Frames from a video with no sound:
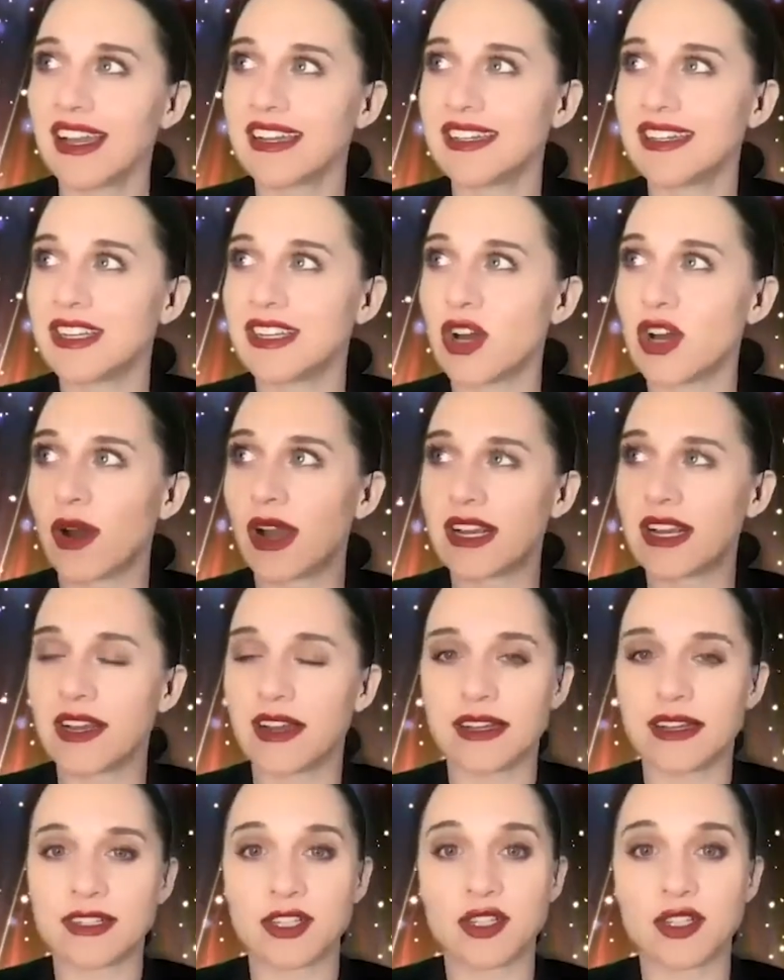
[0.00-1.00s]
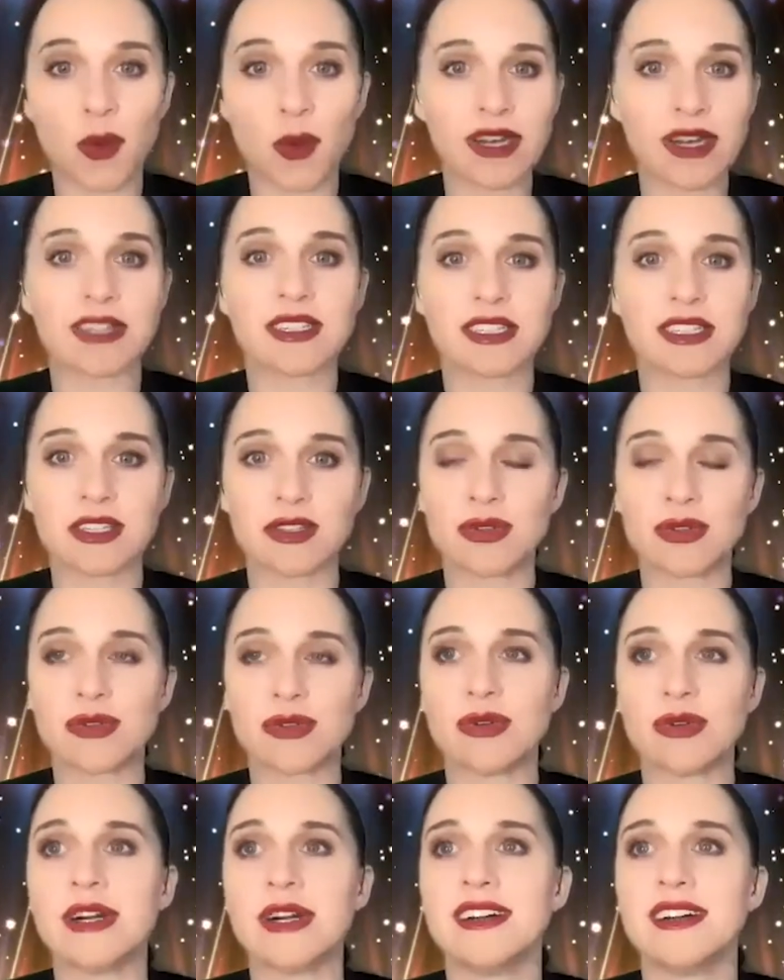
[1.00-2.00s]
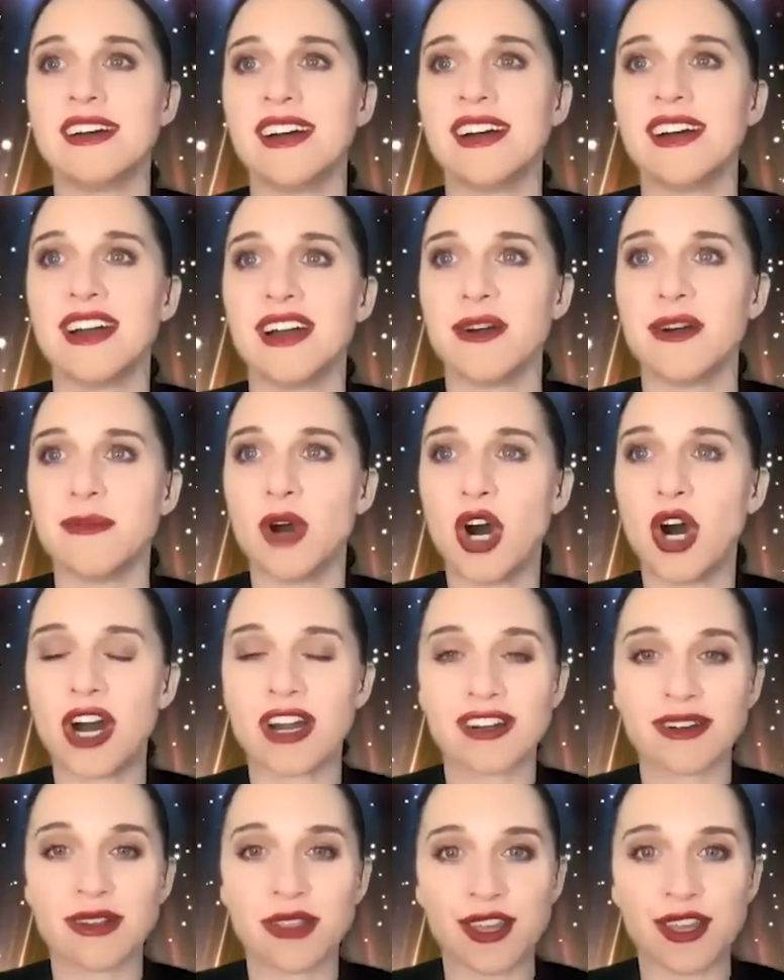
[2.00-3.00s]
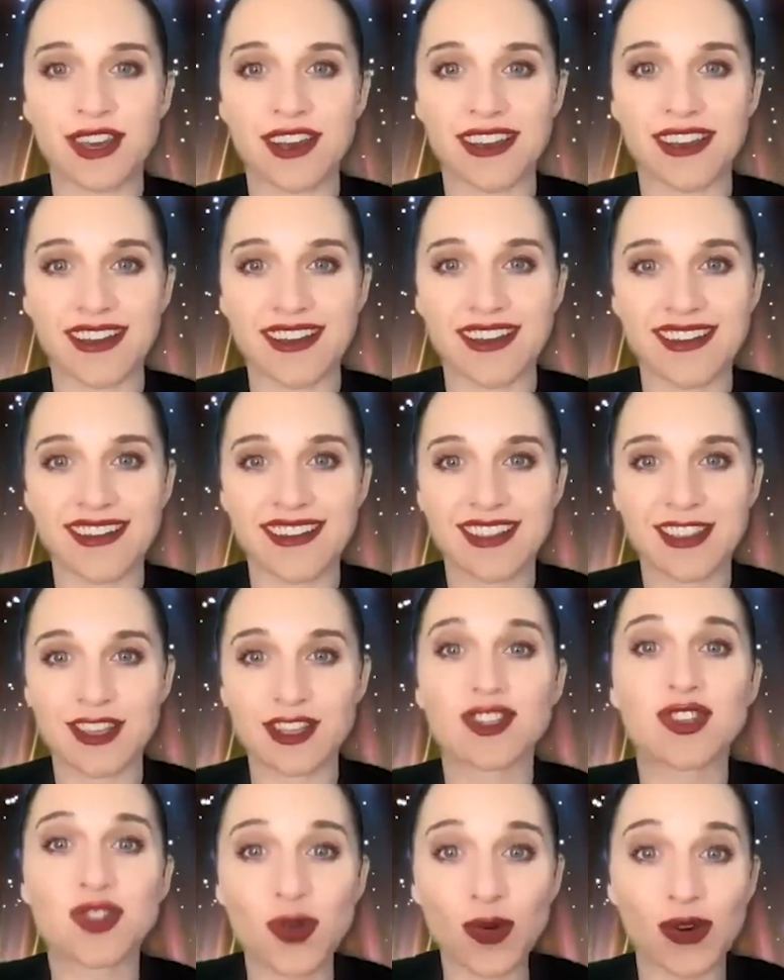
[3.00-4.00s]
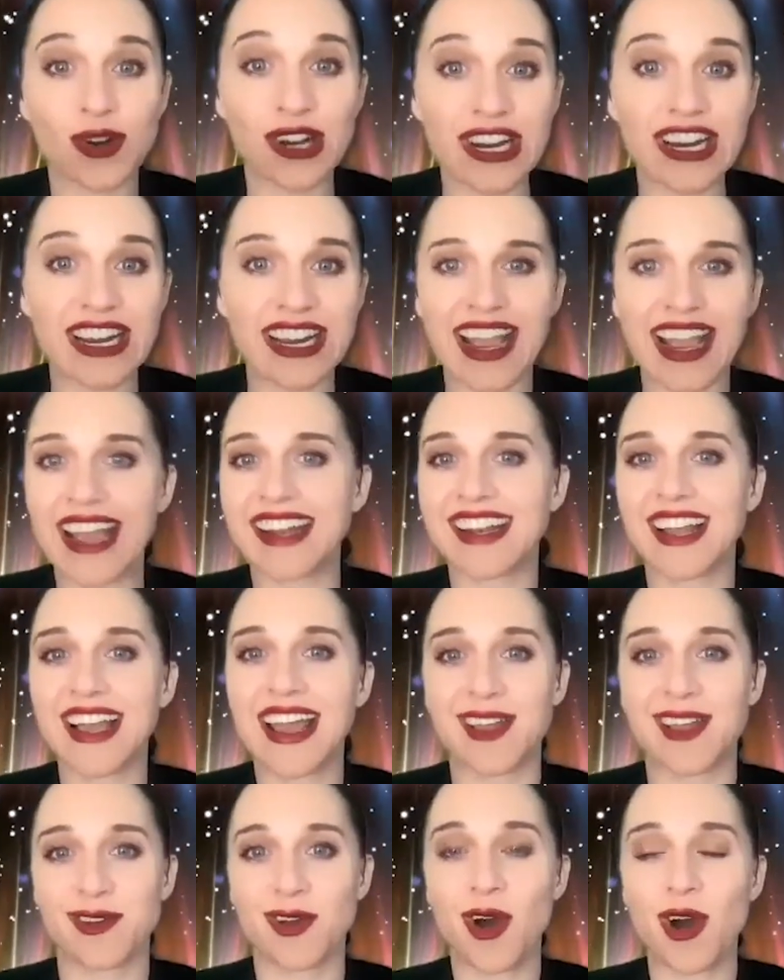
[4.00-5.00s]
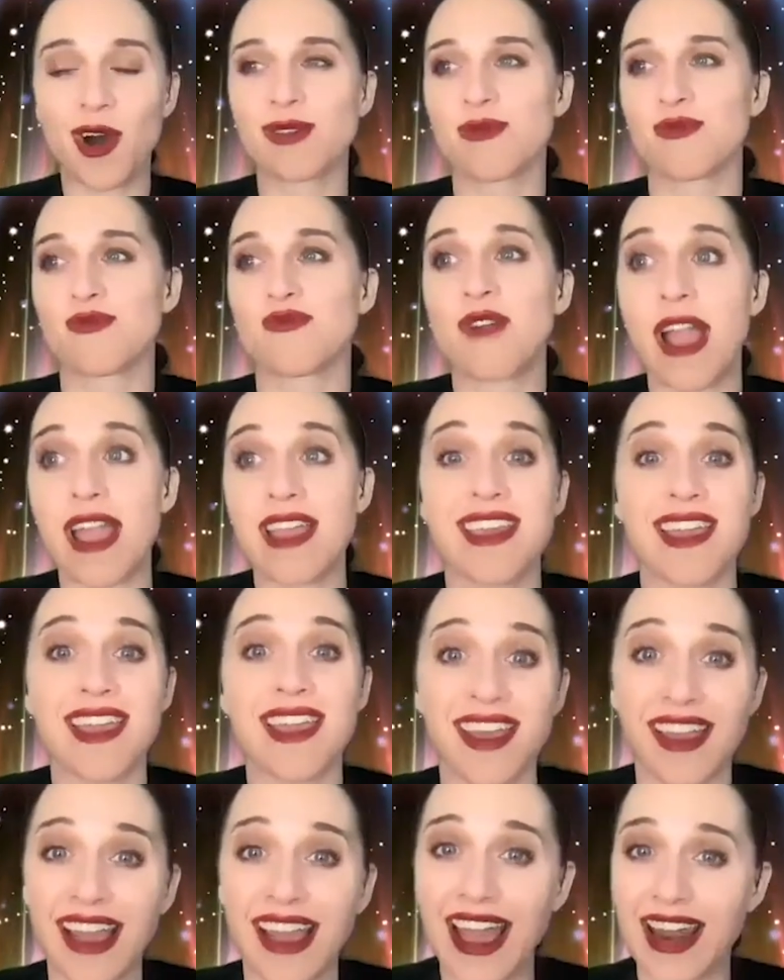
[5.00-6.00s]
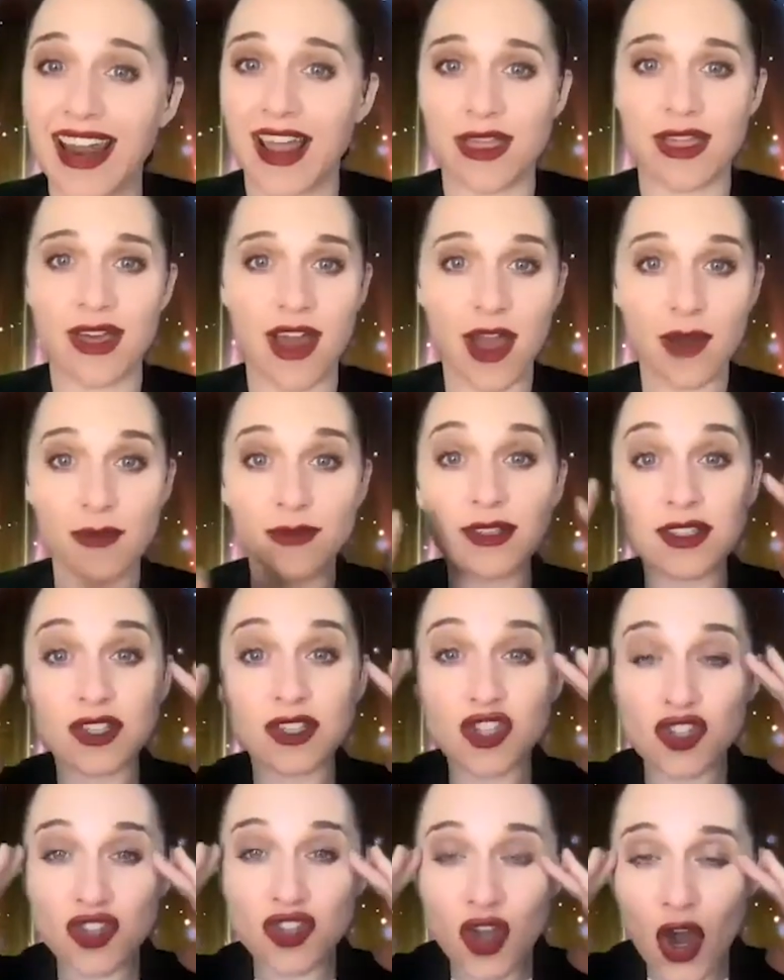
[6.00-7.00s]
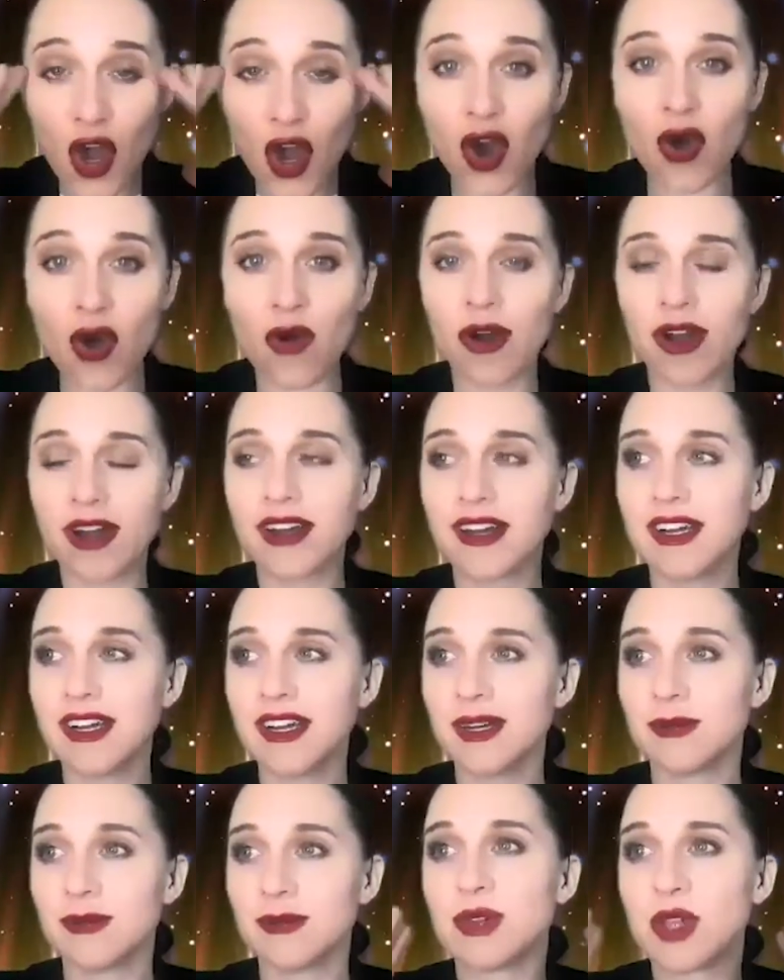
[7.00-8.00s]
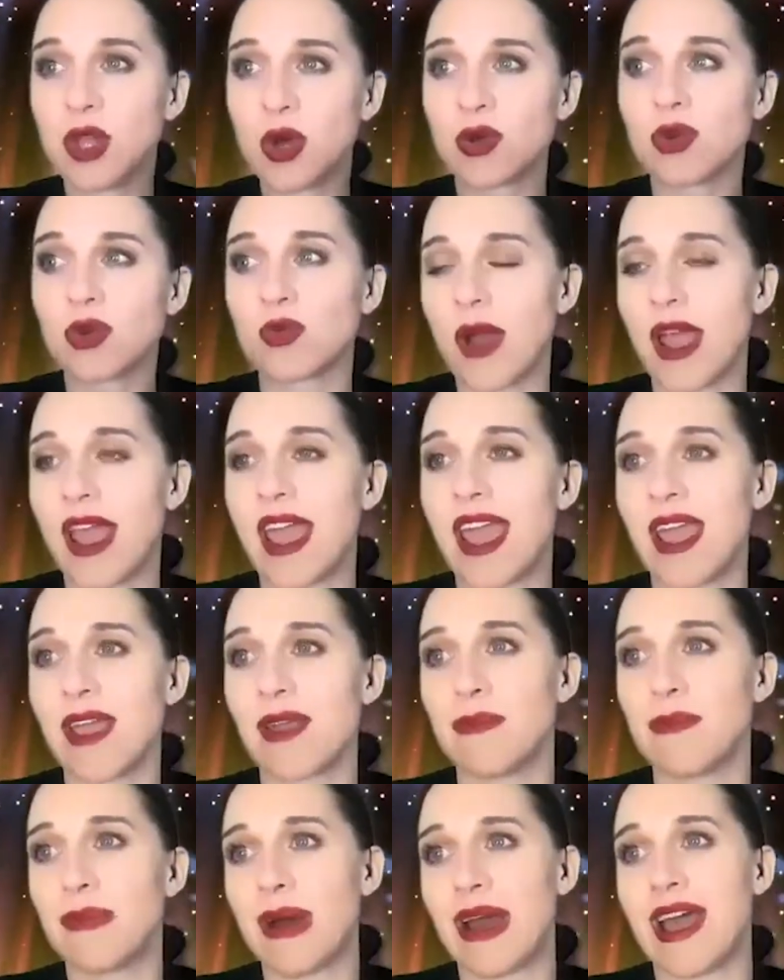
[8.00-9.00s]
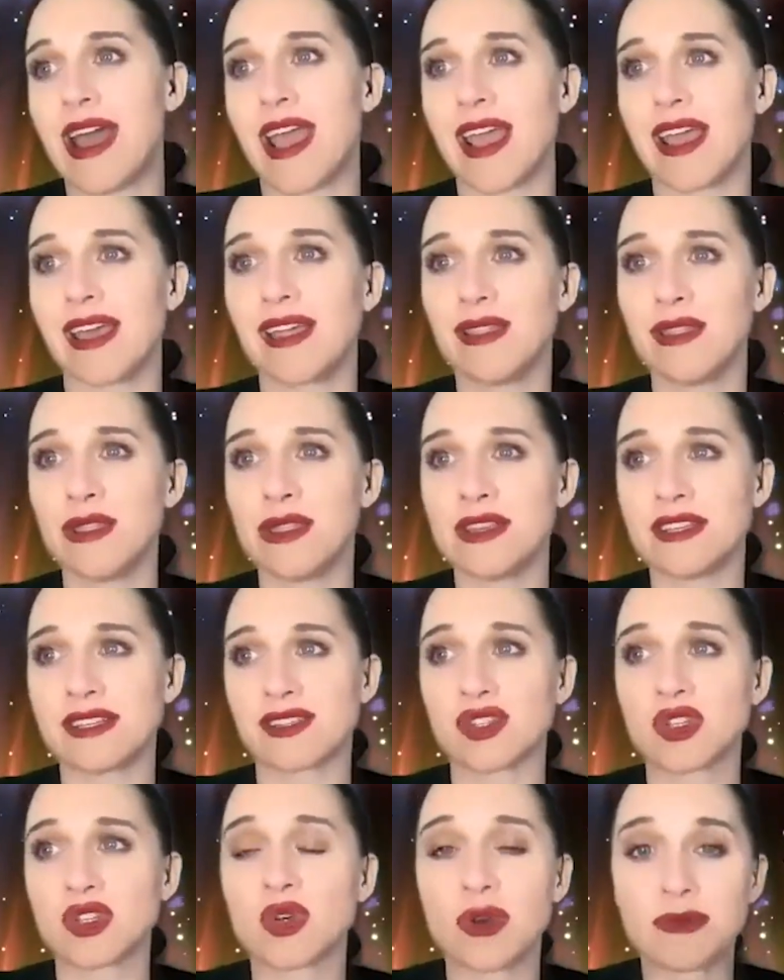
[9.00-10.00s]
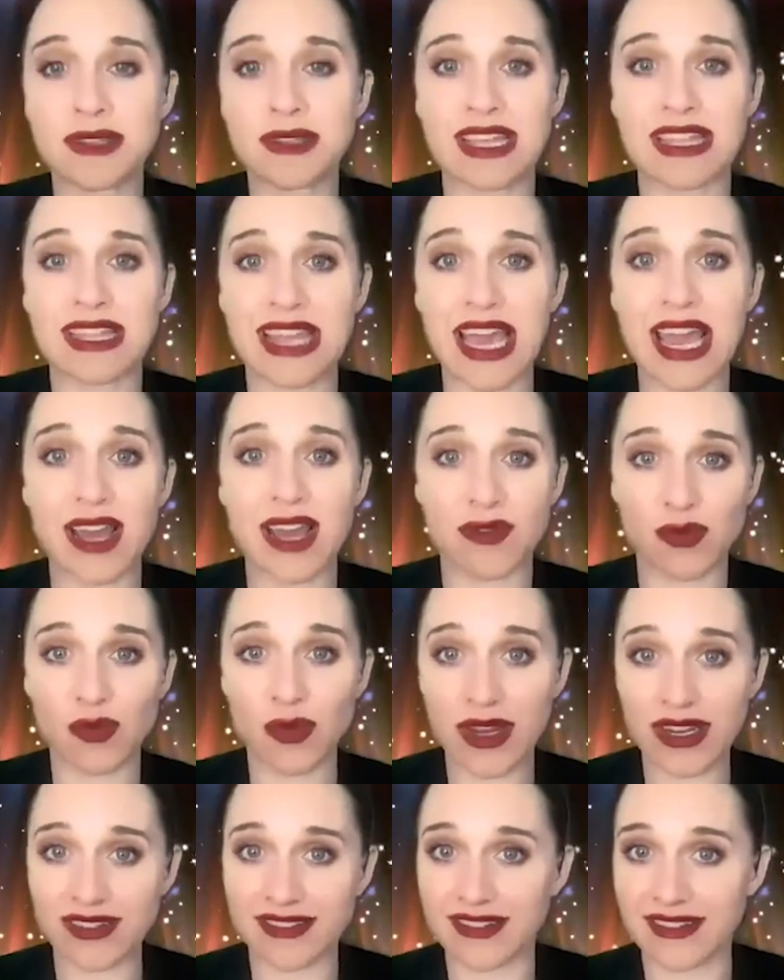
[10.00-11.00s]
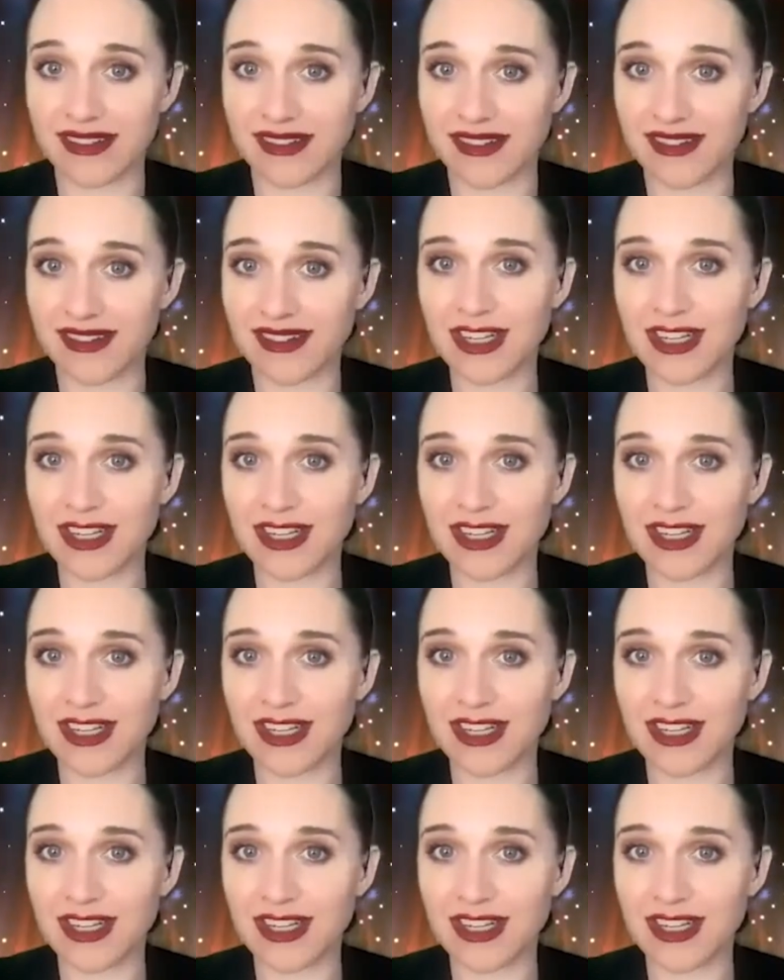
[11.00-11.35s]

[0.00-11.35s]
you know, I, I just wanted to um, honor the the story and and honor the writing and I thought I was so blown away by this script that they had written.